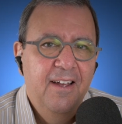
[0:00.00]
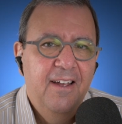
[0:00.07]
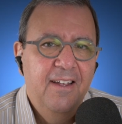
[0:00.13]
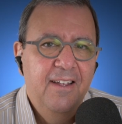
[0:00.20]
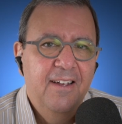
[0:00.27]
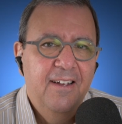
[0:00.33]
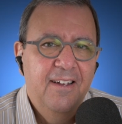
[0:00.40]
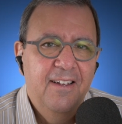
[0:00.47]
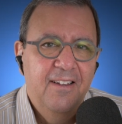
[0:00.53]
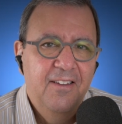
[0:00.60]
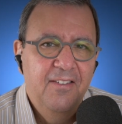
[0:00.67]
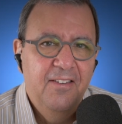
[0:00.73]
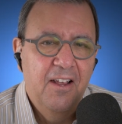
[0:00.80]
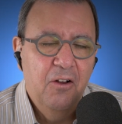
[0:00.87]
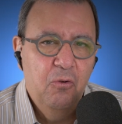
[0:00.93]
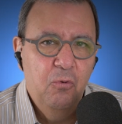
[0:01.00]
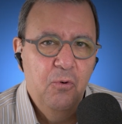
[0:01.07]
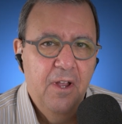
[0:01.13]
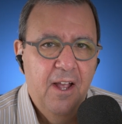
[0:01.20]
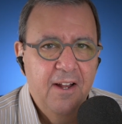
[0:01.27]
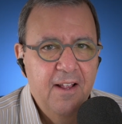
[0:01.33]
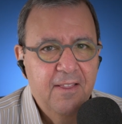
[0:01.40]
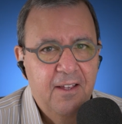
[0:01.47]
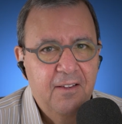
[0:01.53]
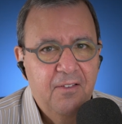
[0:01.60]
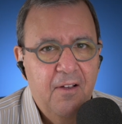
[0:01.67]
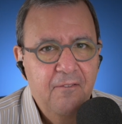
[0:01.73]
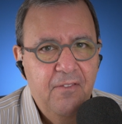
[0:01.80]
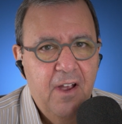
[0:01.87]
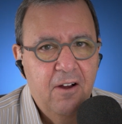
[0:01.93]
is creating this
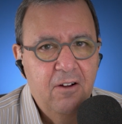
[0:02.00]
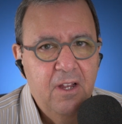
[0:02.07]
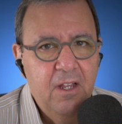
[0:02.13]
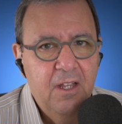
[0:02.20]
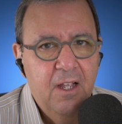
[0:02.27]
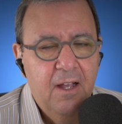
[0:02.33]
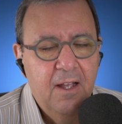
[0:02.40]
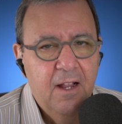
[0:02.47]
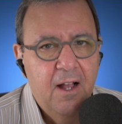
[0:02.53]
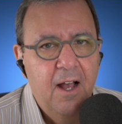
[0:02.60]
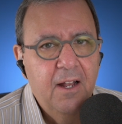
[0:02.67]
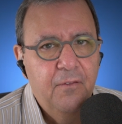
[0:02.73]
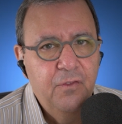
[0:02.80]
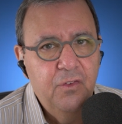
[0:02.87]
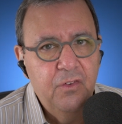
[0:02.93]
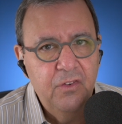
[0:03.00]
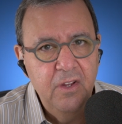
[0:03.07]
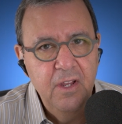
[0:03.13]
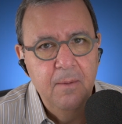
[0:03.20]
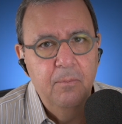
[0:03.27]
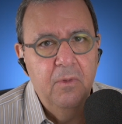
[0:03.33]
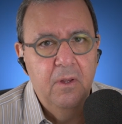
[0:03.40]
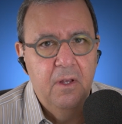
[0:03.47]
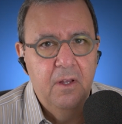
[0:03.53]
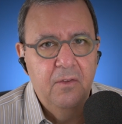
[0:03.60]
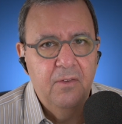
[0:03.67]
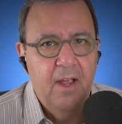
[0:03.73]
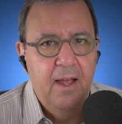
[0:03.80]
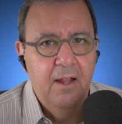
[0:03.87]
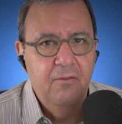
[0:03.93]
very kind of
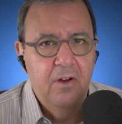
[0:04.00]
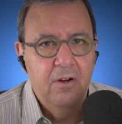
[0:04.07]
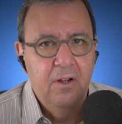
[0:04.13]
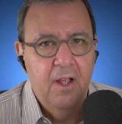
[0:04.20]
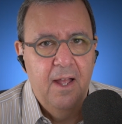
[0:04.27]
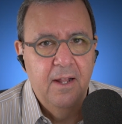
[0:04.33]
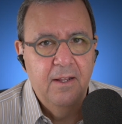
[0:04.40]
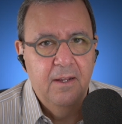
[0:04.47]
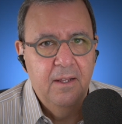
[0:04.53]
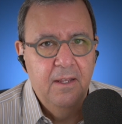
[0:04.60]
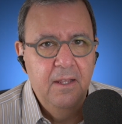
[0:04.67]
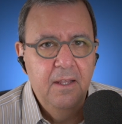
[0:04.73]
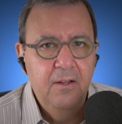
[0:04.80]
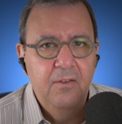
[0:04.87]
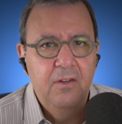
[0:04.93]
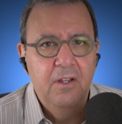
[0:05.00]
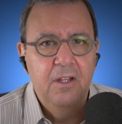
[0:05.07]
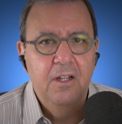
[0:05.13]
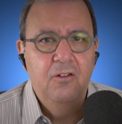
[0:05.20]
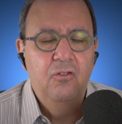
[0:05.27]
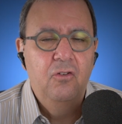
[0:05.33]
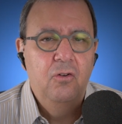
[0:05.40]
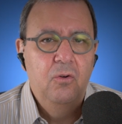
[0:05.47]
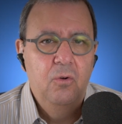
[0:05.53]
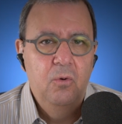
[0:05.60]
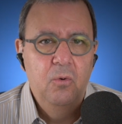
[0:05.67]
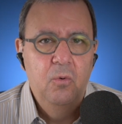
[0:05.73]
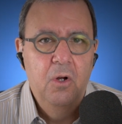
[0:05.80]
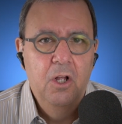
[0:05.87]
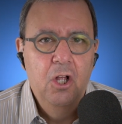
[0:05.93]
seamless and very and easy
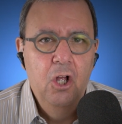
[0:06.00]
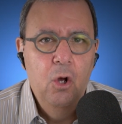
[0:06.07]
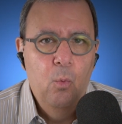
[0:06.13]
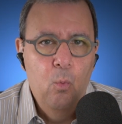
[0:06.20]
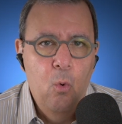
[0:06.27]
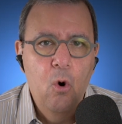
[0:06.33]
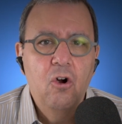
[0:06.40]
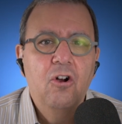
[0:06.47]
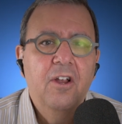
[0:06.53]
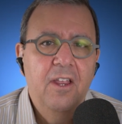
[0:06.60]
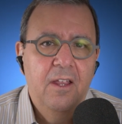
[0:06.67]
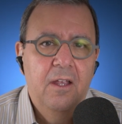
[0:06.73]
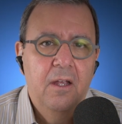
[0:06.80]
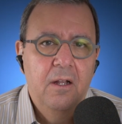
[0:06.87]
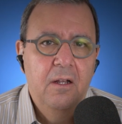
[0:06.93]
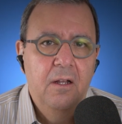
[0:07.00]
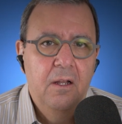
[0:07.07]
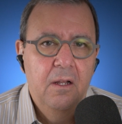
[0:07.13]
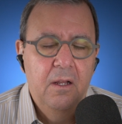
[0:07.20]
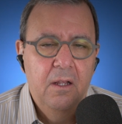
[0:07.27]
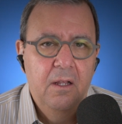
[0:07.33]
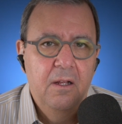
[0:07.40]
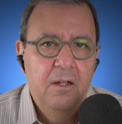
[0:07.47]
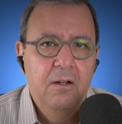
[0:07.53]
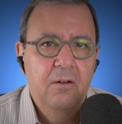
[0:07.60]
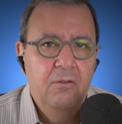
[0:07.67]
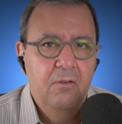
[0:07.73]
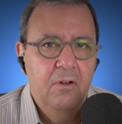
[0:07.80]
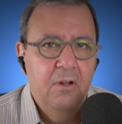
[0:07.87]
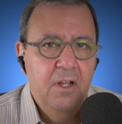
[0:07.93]
to work in
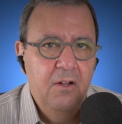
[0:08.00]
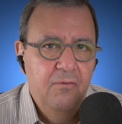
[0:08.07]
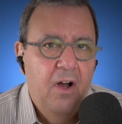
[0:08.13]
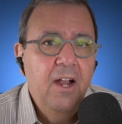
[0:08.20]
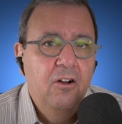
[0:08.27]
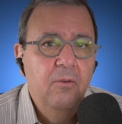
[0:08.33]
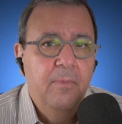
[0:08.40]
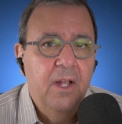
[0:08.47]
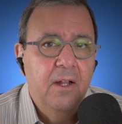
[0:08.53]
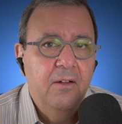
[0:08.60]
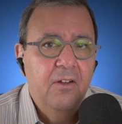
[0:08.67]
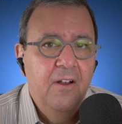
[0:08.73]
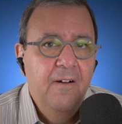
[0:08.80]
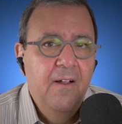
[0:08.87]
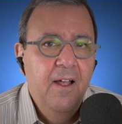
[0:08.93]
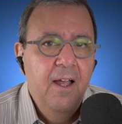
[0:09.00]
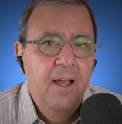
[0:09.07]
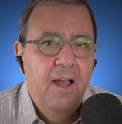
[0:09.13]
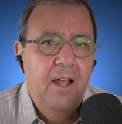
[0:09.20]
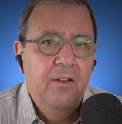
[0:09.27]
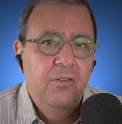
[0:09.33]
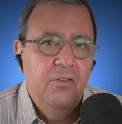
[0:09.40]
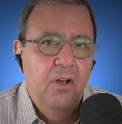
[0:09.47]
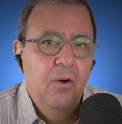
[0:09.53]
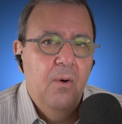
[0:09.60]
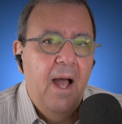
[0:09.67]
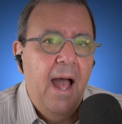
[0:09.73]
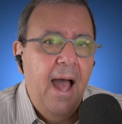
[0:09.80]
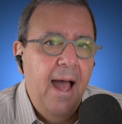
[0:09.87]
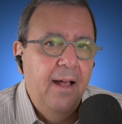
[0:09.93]
in environment. Mm-hmm. And
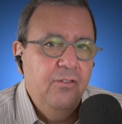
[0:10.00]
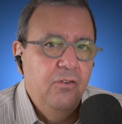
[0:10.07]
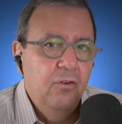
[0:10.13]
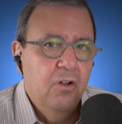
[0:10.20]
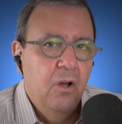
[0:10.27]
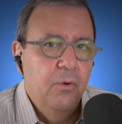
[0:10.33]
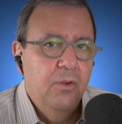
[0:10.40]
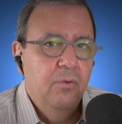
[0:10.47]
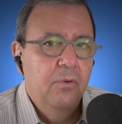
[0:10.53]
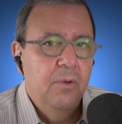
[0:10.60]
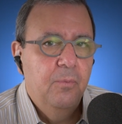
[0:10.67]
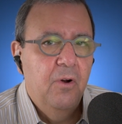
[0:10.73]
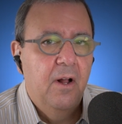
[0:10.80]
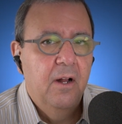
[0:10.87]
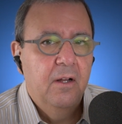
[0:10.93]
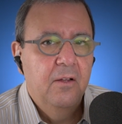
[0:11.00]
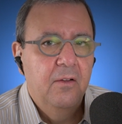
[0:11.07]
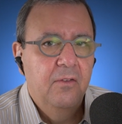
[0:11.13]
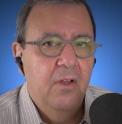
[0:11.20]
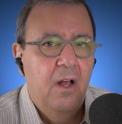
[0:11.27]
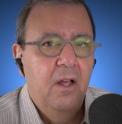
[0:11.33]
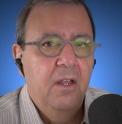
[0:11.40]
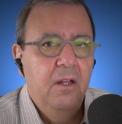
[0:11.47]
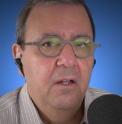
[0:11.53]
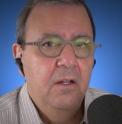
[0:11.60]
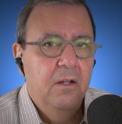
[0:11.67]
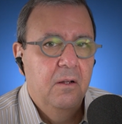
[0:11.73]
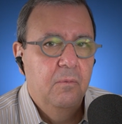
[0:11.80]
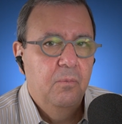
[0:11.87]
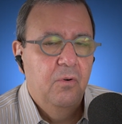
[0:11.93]
so as you're going through the product
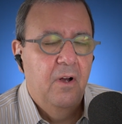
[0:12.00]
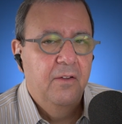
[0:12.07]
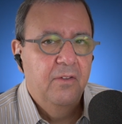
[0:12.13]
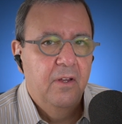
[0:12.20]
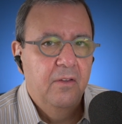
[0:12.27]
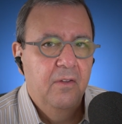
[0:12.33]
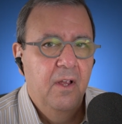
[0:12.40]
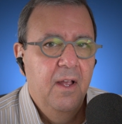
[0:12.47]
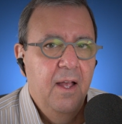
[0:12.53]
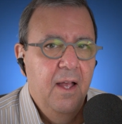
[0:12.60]
design process,